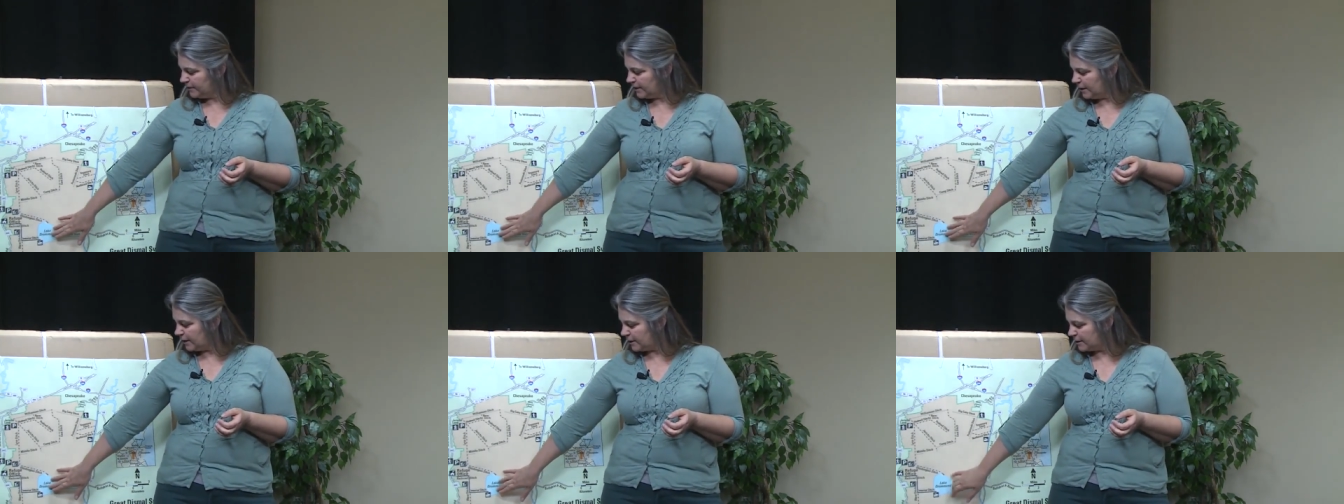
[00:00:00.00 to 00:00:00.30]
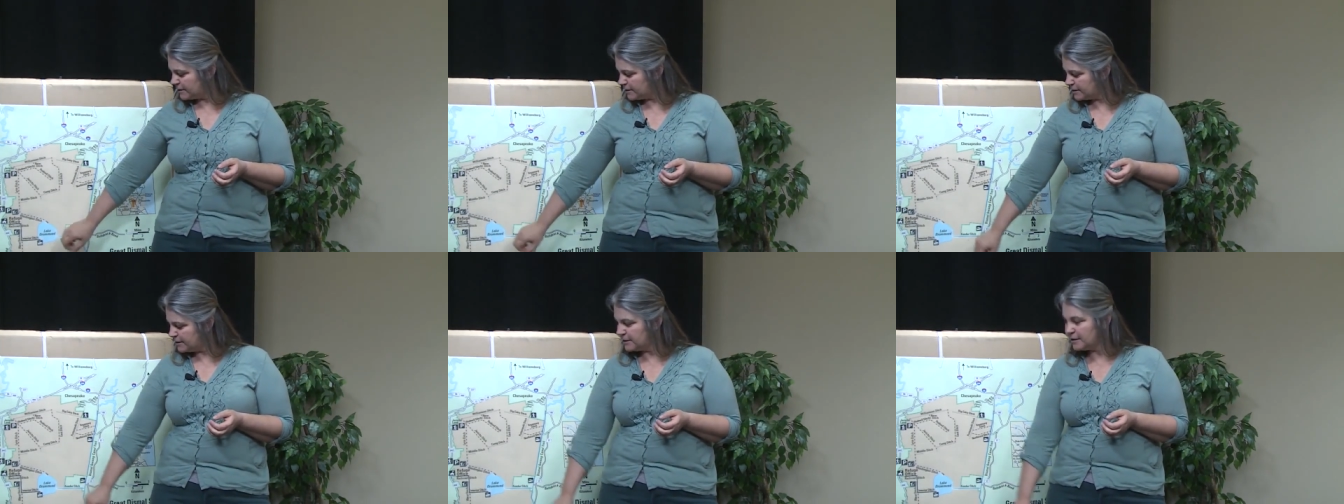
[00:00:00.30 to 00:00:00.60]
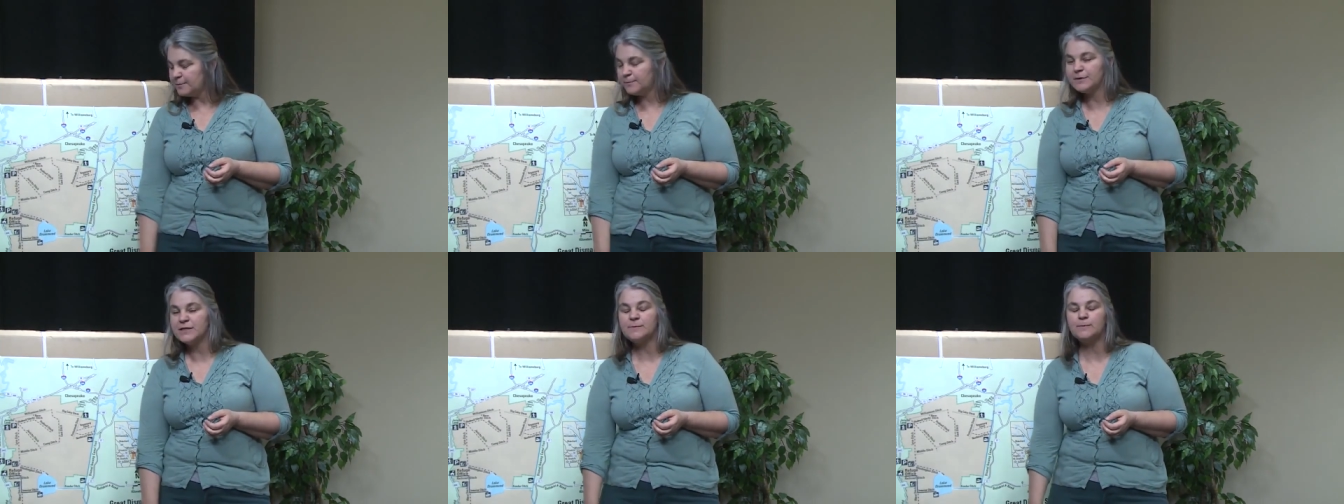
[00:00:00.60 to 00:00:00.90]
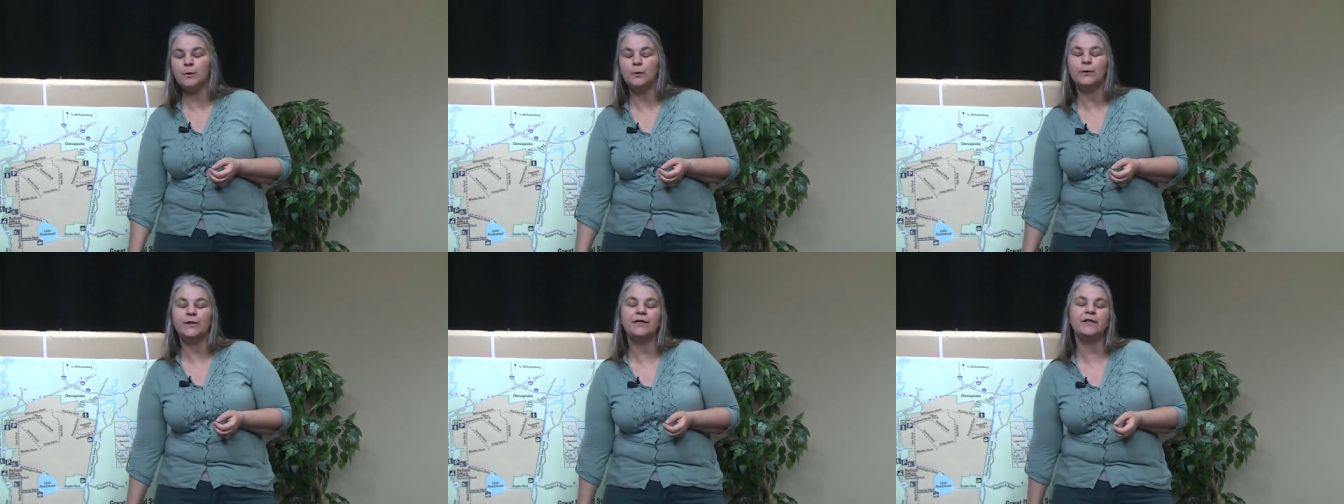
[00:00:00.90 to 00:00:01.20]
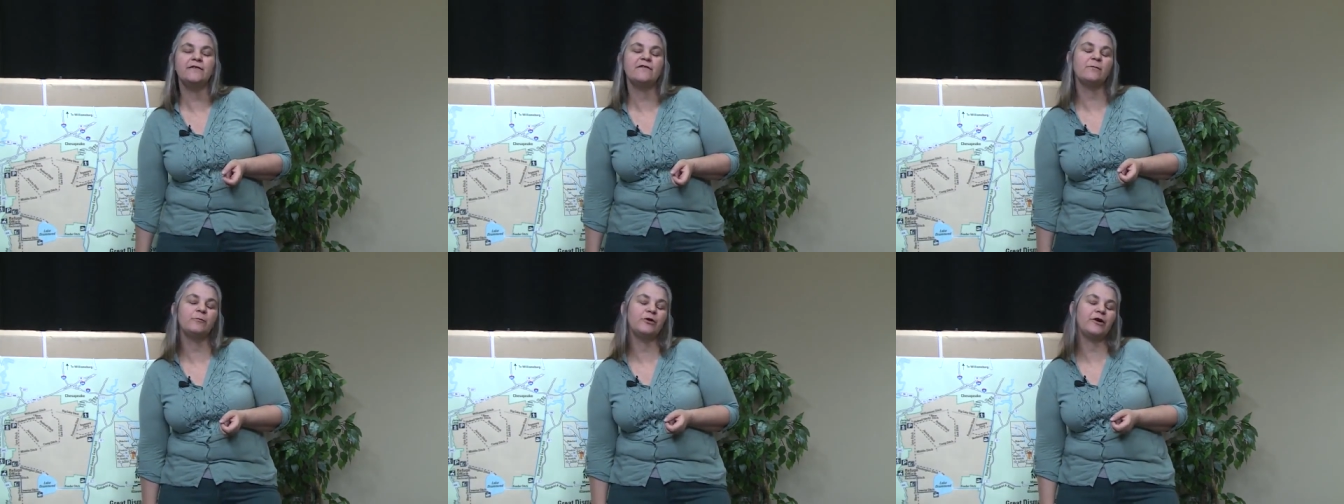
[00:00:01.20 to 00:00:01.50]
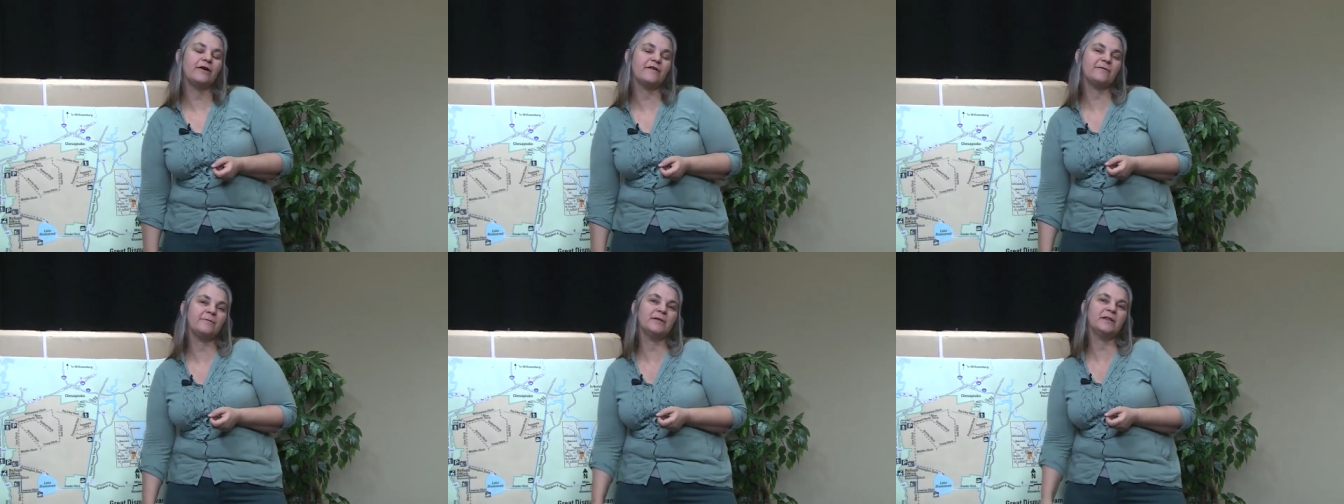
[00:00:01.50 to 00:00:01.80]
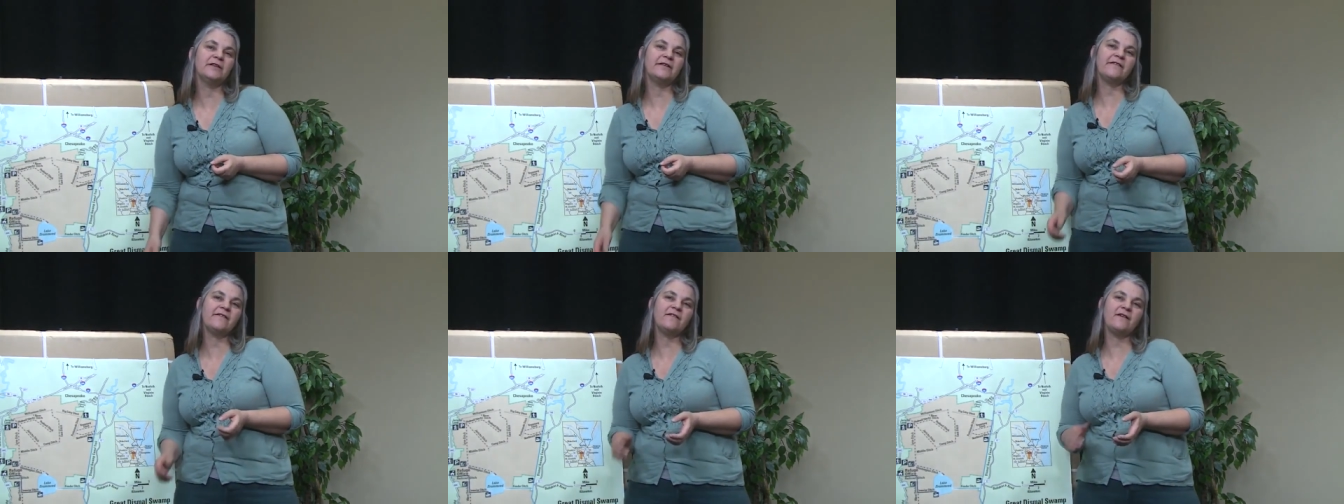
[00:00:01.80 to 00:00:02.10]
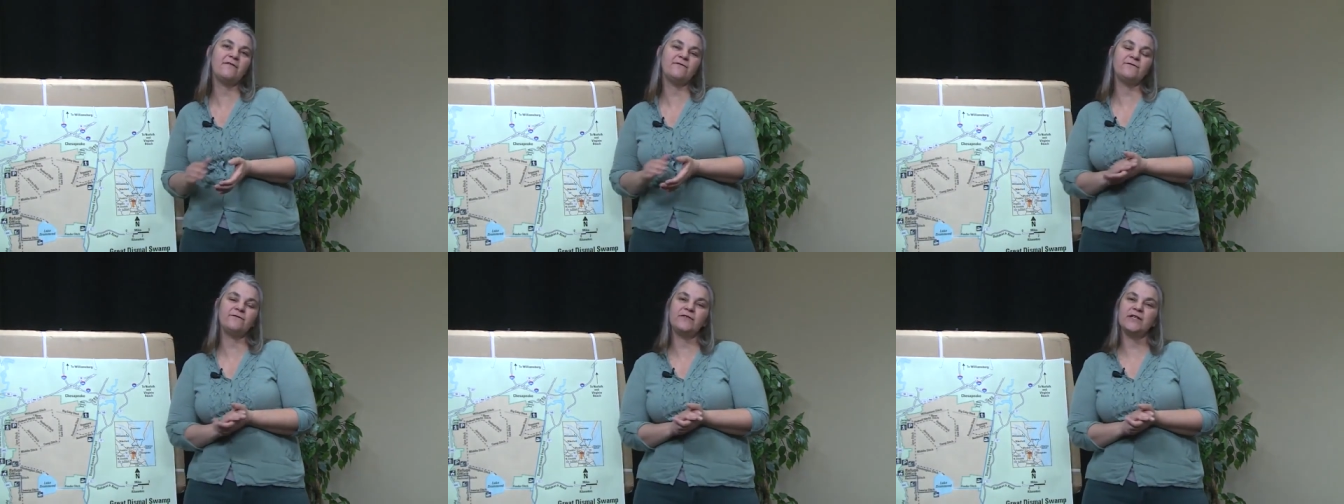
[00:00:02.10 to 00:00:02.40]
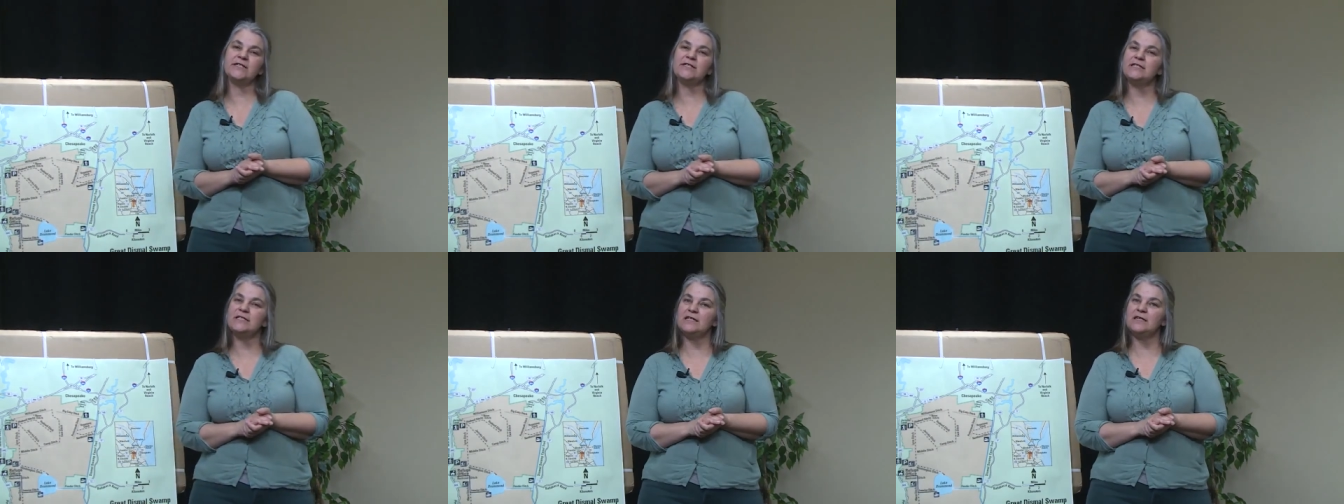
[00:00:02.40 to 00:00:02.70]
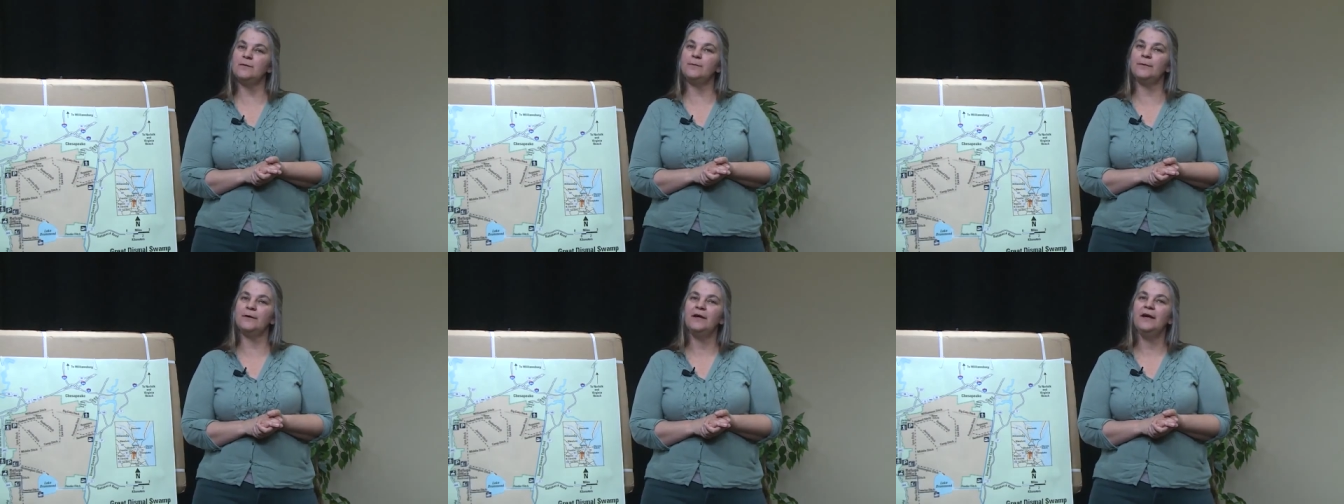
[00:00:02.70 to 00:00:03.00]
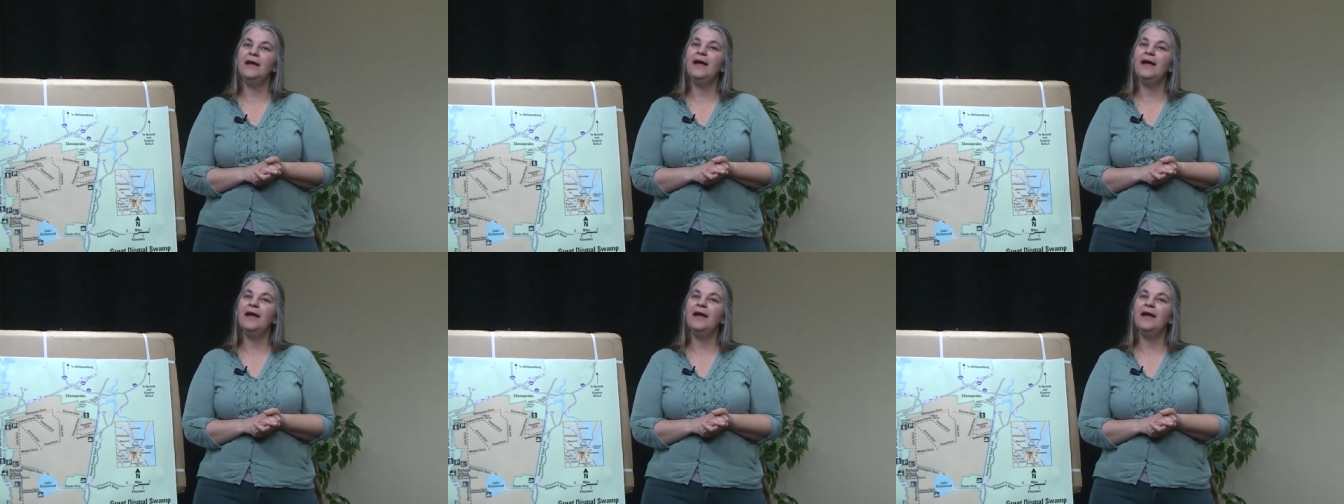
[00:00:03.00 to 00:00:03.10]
at its deepest point, is approximately 7 feet deep.